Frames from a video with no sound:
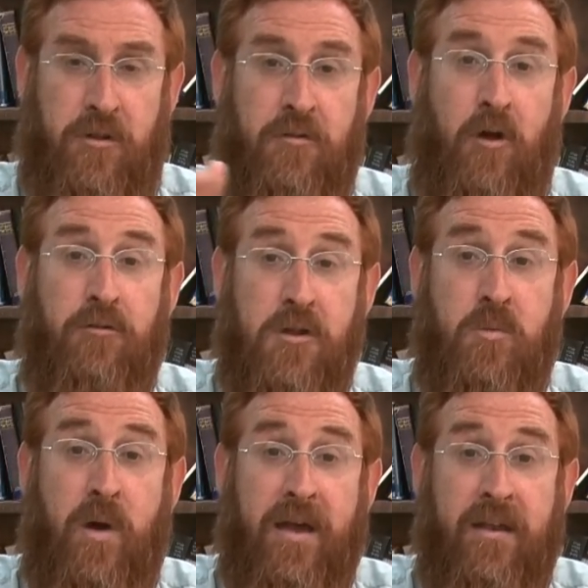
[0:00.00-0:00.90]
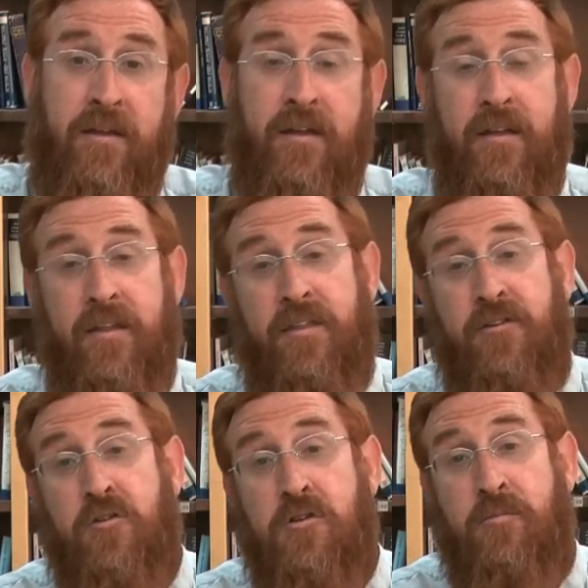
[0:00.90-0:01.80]
don't dissuade the
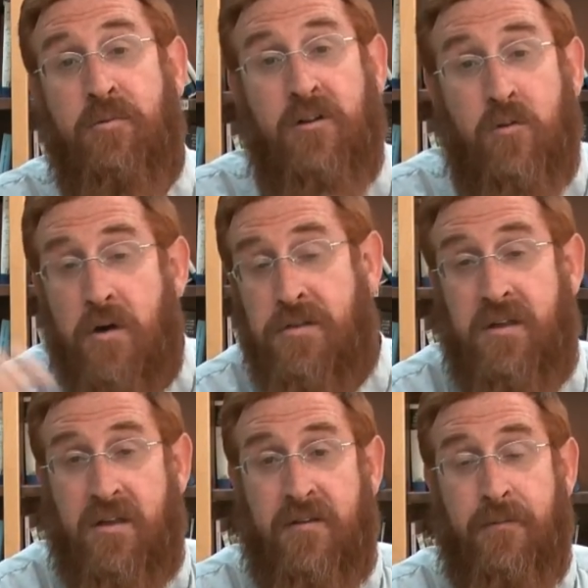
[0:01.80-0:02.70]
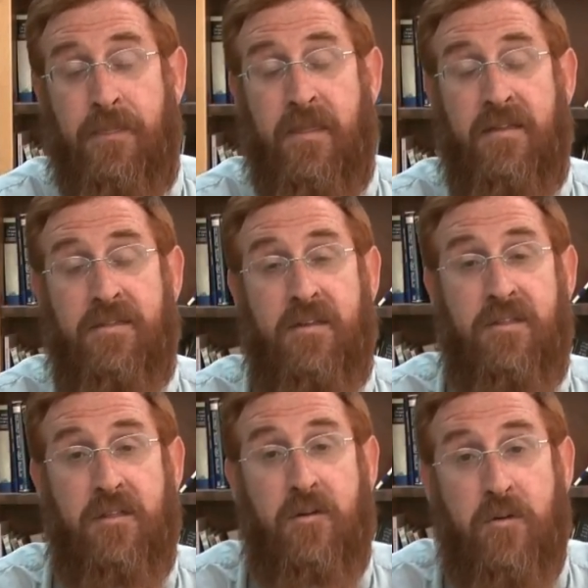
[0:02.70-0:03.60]
Jews from crossing
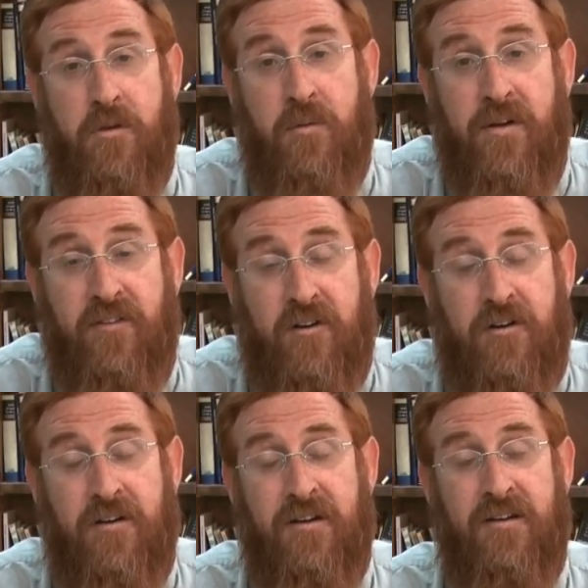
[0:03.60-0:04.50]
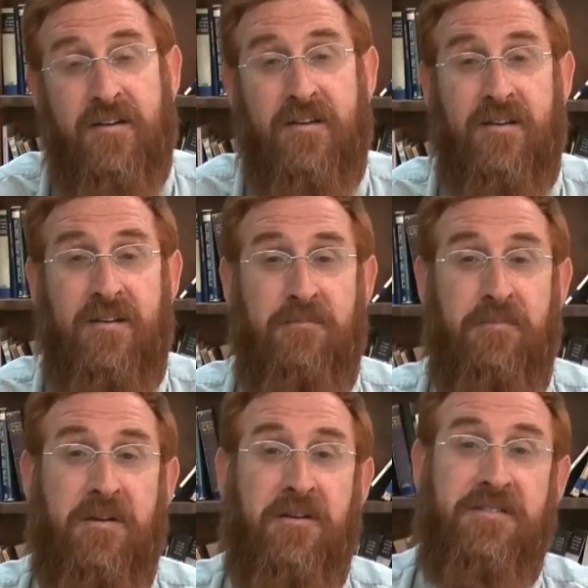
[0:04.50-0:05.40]
the river,
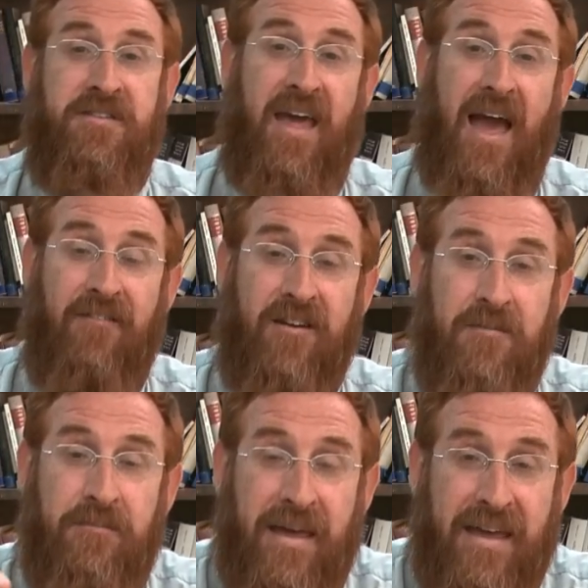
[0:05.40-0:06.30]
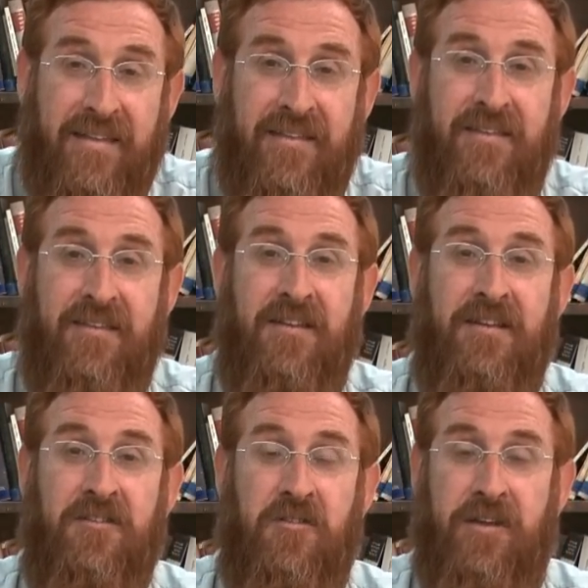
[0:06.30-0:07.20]
because they have a command
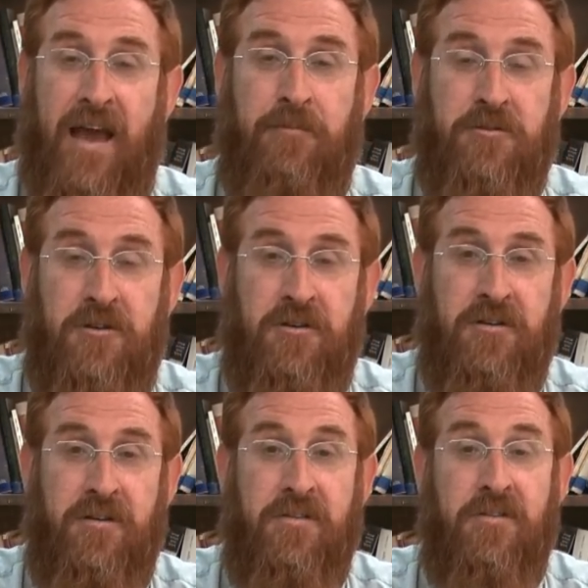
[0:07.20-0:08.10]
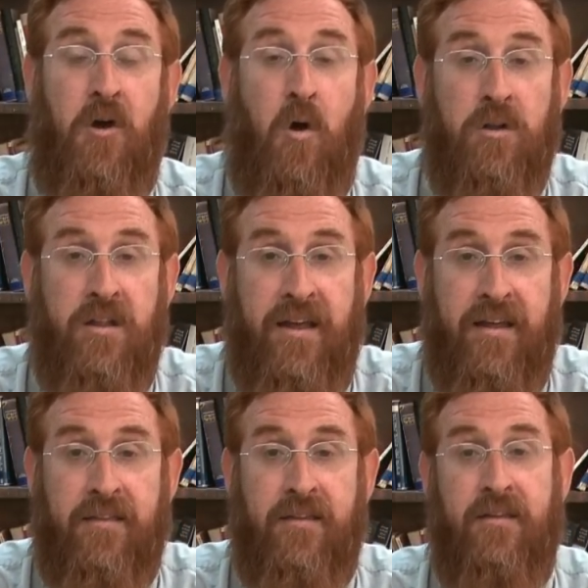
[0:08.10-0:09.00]
to capture the Holy
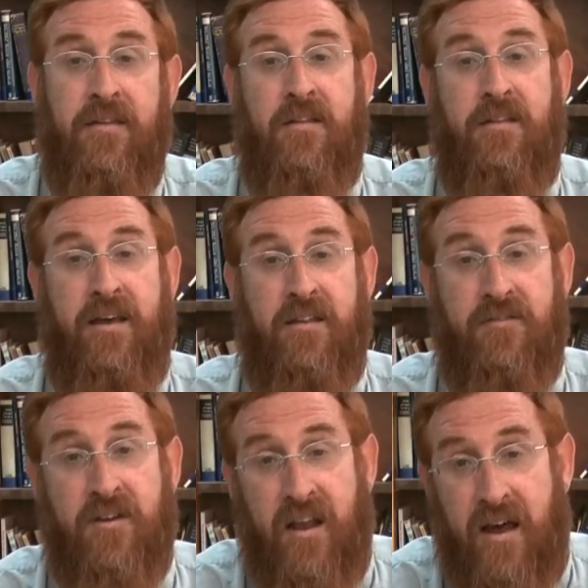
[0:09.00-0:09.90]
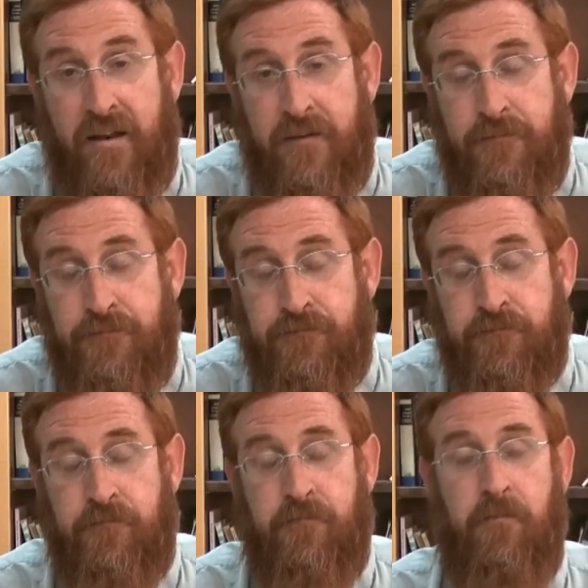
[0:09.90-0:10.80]
Land, the land of Canaan.
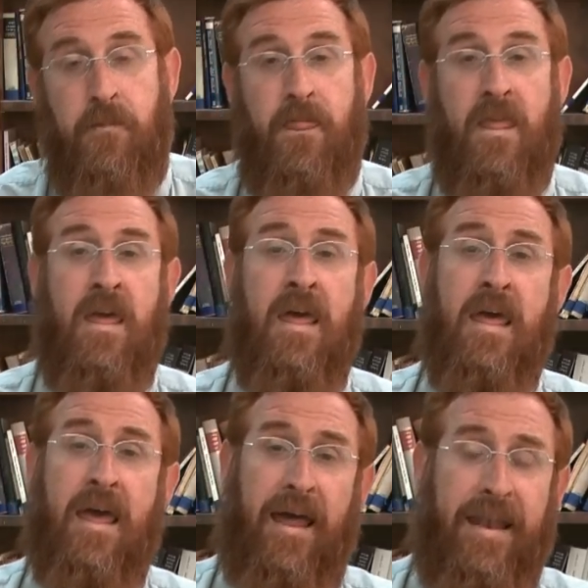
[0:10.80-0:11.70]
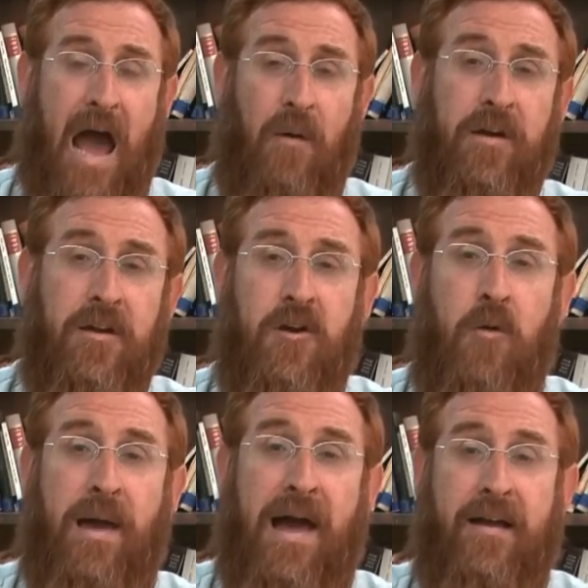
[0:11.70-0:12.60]
And now we can go
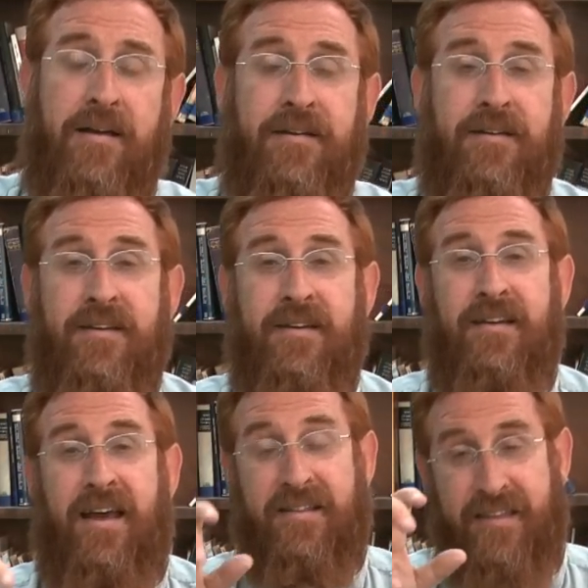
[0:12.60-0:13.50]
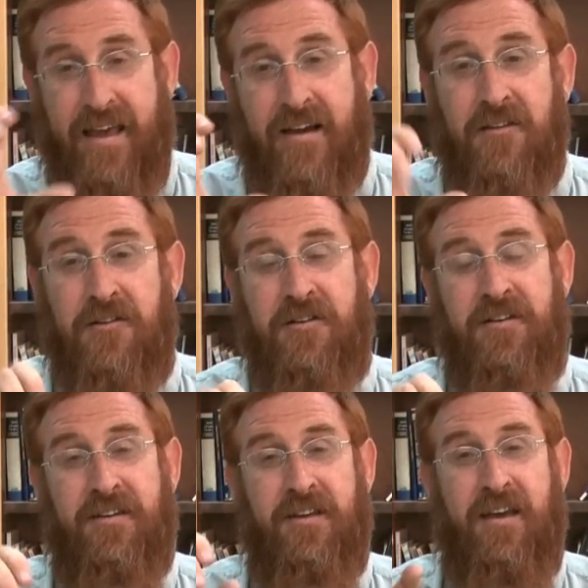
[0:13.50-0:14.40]
back and take a
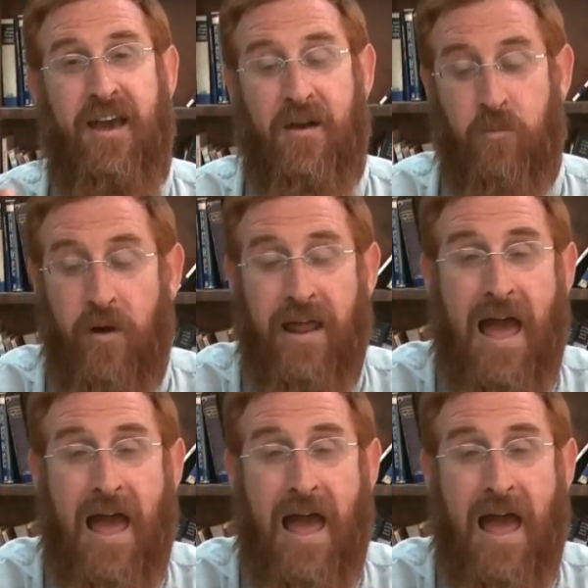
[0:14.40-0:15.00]
look at what